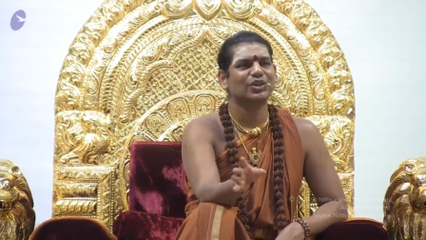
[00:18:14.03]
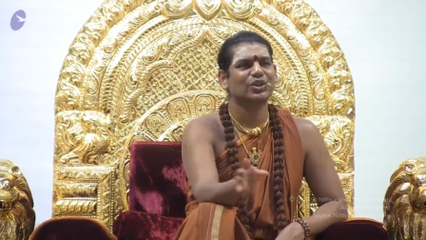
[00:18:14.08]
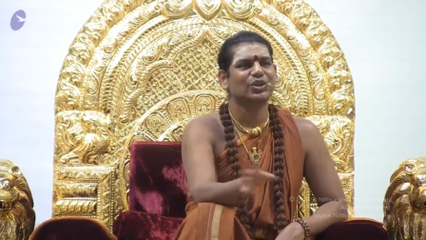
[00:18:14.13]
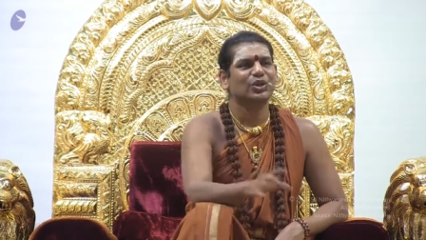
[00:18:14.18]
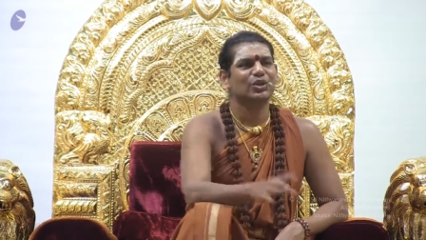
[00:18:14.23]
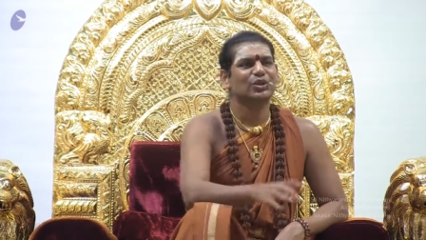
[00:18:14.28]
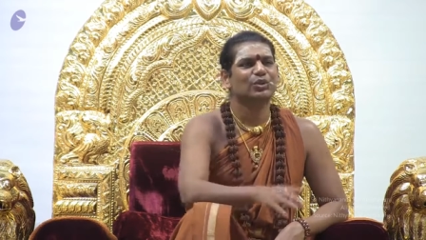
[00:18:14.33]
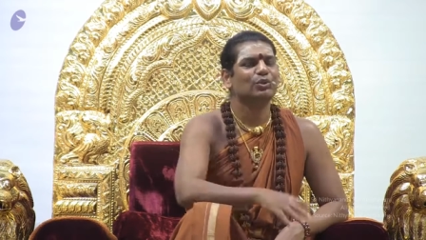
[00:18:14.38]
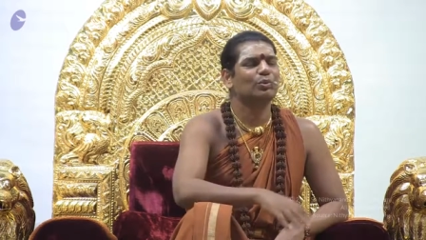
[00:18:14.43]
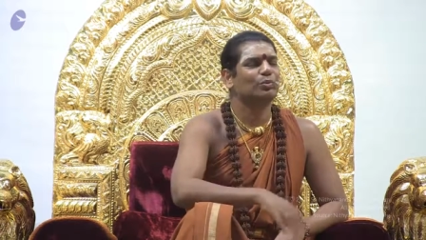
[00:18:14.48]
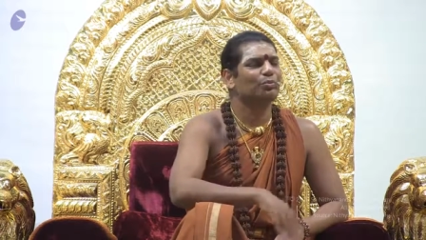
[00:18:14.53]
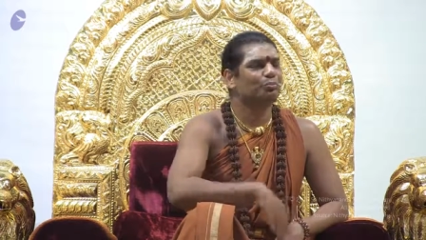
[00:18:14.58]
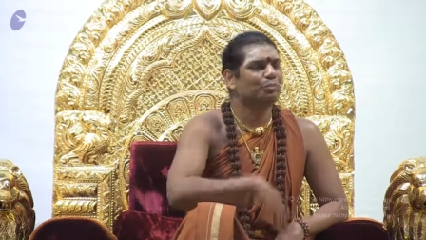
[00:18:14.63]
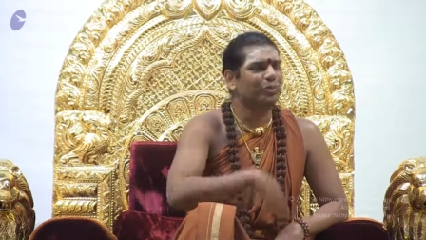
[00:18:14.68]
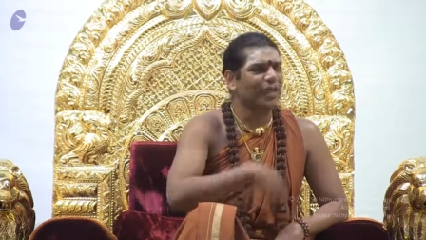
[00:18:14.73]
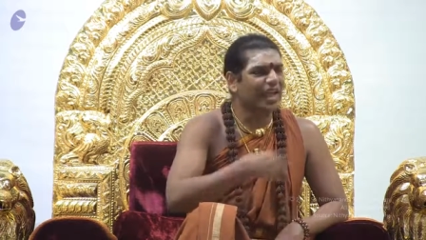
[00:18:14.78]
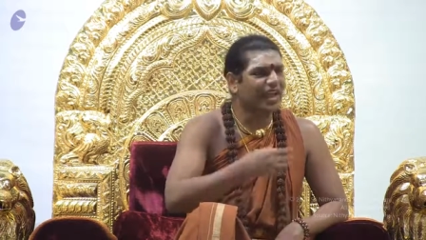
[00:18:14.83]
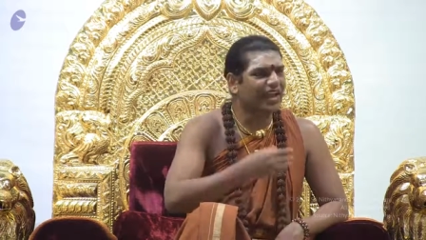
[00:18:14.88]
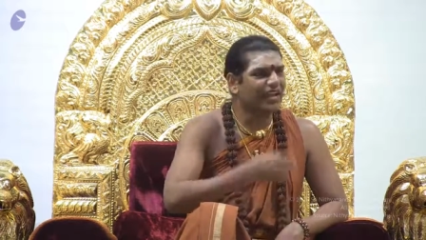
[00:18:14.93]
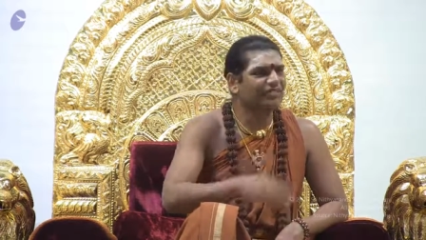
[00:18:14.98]
You
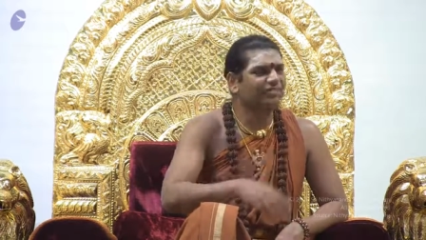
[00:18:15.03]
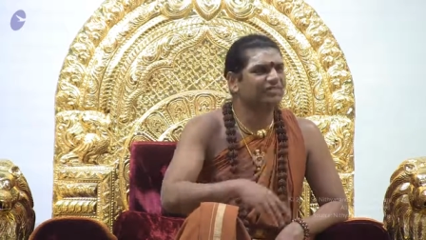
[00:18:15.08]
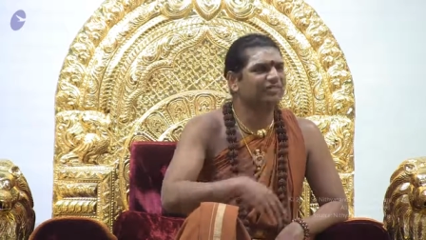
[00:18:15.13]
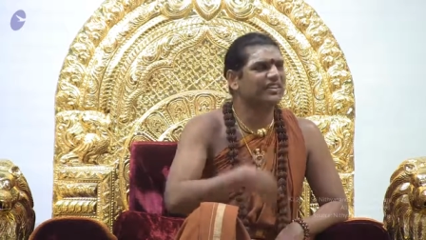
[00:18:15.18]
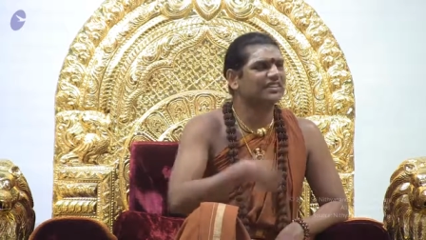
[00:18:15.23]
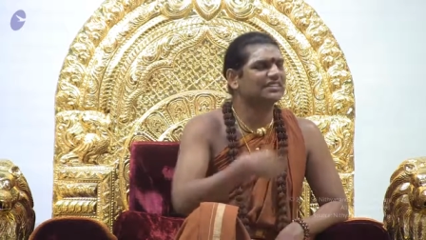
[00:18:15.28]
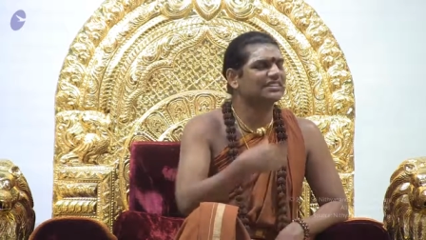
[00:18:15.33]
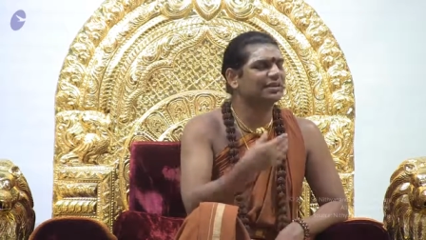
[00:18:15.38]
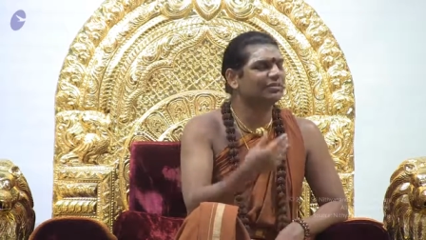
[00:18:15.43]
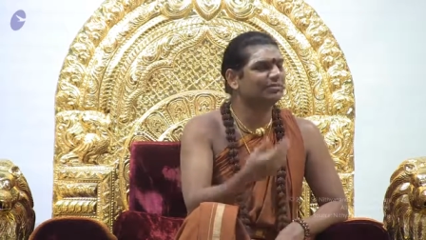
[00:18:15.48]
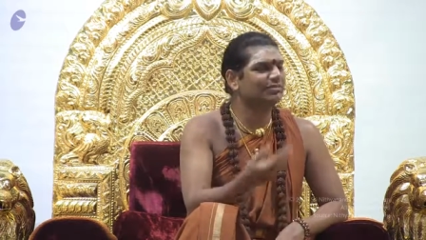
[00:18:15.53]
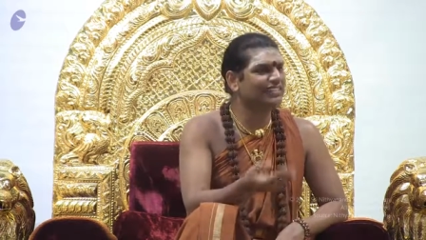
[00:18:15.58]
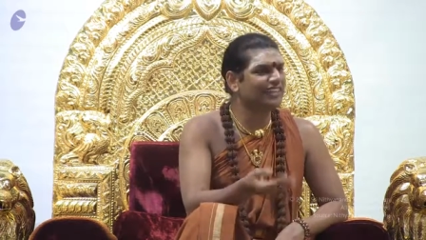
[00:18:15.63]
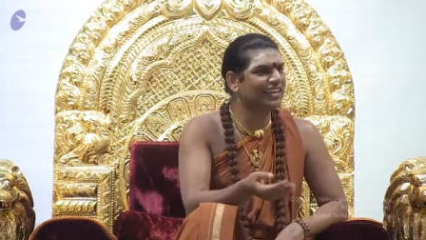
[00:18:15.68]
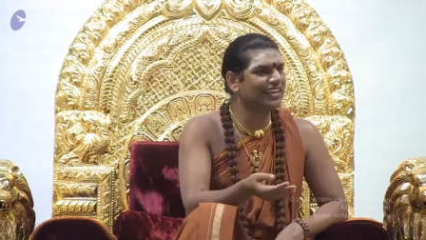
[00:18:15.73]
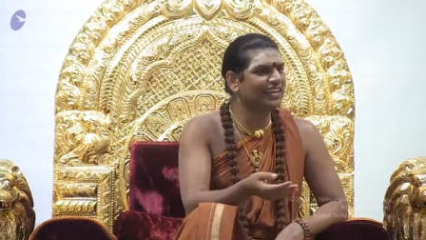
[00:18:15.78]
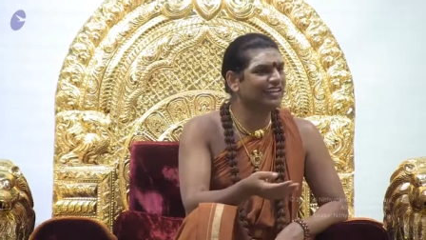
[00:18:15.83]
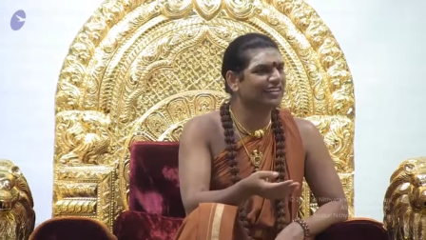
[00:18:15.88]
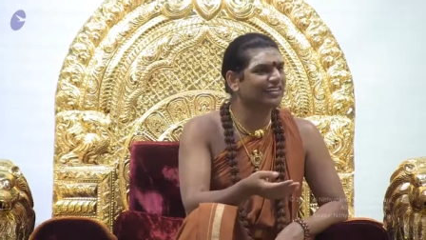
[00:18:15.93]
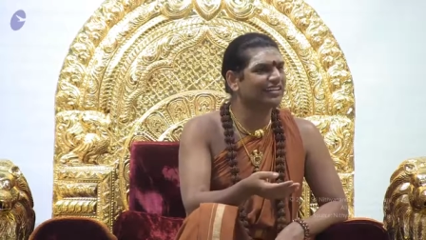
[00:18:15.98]
plan for
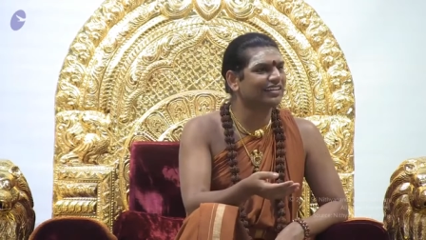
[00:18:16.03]
something.